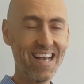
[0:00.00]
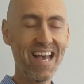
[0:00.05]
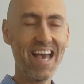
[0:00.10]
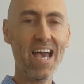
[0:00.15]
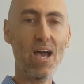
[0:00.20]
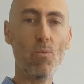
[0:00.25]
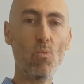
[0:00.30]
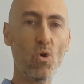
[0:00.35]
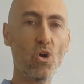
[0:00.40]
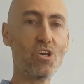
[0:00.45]

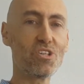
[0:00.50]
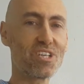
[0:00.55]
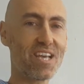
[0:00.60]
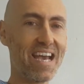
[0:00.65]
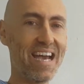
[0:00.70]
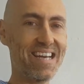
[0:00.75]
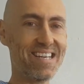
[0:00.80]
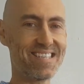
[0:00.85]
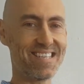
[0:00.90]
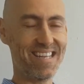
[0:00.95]
And worst
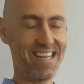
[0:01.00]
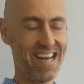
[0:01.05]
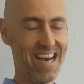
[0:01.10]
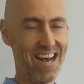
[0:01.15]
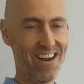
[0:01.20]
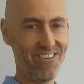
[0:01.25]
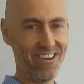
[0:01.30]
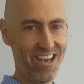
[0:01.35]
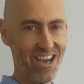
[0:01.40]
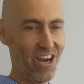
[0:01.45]
case
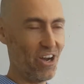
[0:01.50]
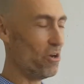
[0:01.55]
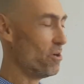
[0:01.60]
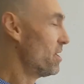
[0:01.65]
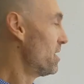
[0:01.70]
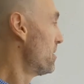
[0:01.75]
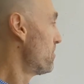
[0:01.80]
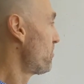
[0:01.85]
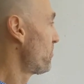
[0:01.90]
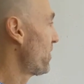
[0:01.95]
scenario,
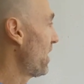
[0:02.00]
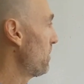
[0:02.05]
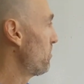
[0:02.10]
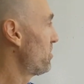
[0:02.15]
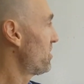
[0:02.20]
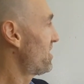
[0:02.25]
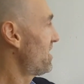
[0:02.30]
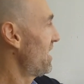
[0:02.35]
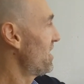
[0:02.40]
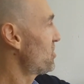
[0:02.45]
they
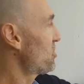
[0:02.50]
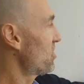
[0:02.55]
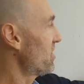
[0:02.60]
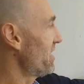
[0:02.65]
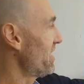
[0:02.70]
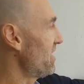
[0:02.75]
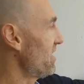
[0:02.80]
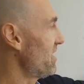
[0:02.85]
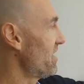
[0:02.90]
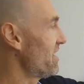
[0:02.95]

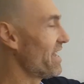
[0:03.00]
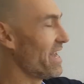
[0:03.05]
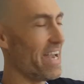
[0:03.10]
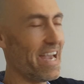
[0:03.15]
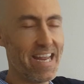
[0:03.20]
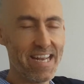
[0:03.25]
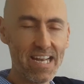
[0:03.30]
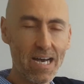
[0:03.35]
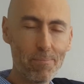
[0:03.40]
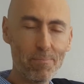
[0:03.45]
potentially
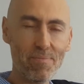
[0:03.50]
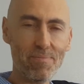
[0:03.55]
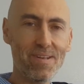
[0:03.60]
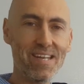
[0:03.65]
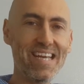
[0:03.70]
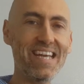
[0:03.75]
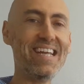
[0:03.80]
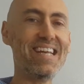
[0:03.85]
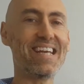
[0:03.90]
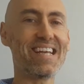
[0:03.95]
end up
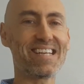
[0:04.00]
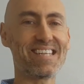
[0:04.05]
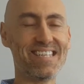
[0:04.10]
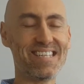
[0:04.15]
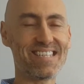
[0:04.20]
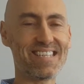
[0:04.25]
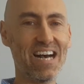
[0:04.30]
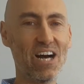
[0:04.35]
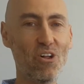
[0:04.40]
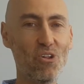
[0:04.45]
needing to
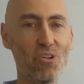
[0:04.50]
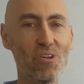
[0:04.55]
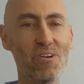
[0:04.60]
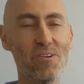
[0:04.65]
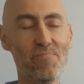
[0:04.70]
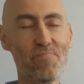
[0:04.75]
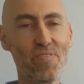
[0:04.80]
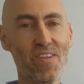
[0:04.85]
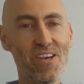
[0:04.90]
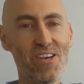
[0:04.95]
sell
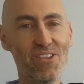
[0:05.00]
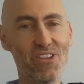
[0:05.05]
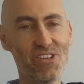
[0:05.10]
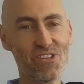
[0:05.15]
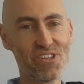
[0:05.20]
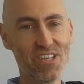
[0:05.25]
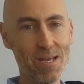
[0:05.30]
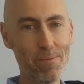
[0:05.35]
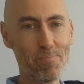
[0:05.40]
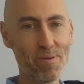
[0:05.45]
the
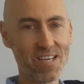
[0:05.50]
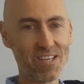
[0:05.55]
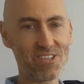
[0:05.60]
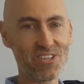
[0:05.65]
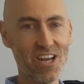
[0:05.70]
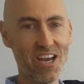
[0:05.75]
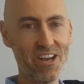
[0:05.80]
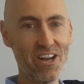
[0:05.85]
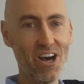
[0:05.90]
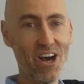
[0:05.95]
stepping
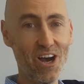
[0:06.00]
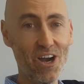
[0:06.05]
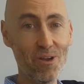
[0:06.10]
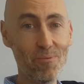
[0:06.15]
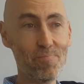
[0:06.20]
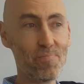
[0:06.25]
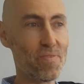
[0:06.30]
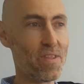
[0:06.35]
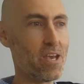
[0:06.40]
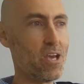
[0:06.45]
stone
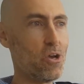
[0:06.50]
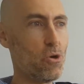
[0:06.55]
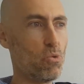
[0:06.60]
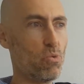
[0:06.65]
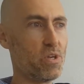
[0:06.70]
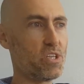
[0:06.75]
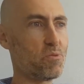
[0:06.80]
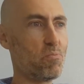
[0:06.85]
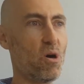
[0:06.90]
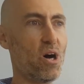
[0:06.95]
home,
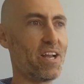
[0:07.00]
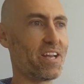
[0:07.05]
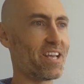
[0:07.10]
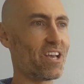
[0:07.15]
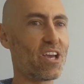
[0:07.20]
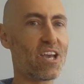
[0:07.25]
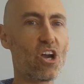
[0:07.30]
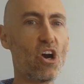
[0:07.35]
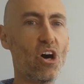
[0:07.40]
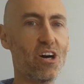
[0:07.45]
which might
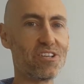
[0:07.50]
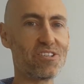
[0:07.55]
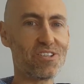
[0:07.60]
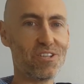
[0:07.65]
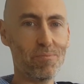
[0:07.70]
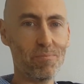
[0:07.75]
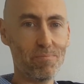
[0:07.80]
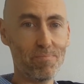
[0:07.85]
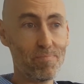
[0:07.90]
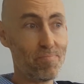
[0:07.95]
cost
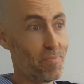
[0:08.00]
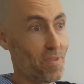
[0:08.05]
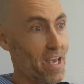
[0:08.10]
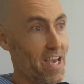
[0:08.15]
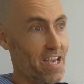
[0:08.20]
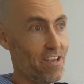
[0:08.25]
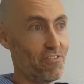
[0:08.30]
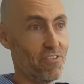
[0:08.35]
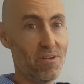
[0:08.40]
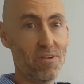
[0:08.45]
them
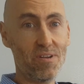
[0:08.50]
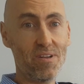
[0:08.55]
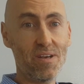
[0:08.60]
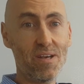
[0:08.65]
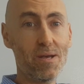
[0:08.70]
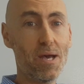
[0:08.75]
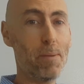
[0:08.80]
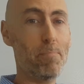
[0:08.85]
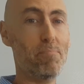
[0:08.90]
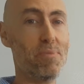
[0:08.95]
even
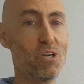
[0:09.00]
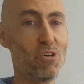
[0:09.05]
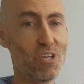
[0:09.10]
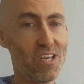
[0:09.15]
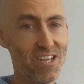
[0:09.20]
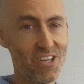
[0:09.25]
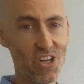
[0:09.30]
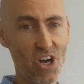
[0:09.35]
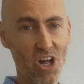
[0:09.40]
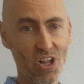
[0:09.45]
$1
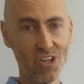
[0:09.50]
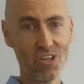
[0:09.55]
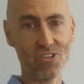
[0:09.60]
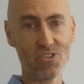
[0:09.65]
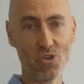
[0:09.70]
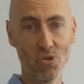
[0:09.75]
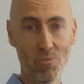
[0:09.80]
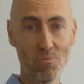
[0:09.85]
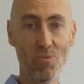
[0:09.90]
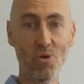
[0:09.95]
million
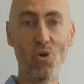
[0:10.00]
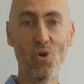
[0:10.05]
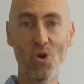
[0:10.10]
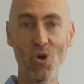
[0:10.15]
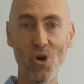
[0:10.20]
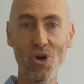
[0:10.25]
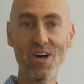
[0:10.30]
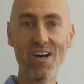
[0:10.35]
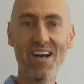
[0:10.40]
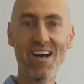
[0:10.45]
or
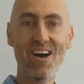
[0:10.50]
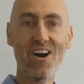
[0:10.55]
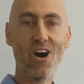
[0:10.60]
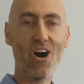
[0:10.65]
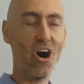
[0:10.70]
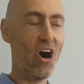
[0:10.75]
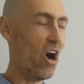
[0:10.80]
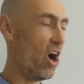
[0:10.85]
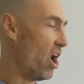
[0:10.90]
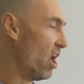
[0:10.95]
more
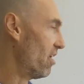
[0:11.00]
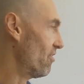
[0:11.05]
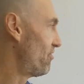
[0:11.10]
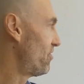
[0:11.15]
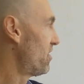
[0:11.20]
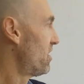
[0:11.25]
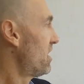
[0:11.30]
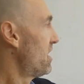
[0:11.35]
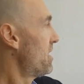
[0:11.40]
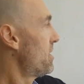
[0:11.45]
of
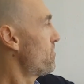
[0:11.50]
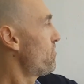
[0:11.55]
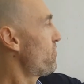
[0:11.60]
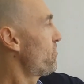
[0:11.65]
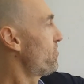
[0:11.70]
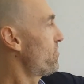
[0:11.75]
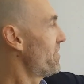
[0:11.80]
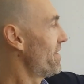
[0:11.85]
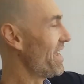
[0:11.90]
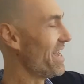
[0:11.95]

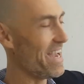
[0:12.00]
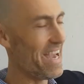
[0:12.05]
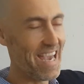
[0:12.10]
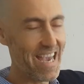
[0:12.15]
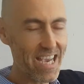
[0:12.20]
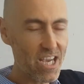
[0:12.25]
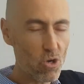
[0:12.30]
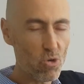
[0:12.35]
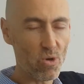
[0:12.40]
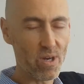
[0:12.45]

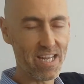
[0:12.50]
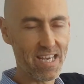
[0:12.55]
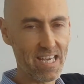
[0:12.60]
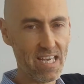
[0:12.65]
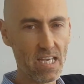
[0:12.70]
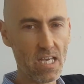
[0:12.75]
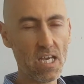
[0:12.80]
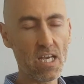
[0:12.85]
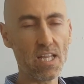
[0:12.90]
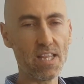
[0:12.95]

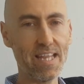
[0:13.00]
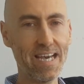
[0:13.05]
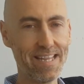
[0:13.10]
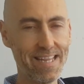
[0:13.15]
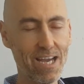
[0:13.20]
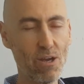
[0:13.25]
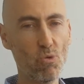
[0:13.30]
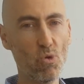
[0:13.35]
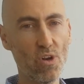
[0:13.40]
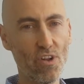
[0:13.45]
equity that
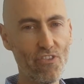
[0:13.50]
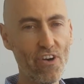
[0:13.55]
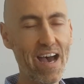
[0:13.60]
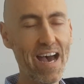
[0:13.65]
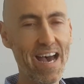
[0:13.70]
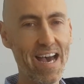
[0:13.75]
they would have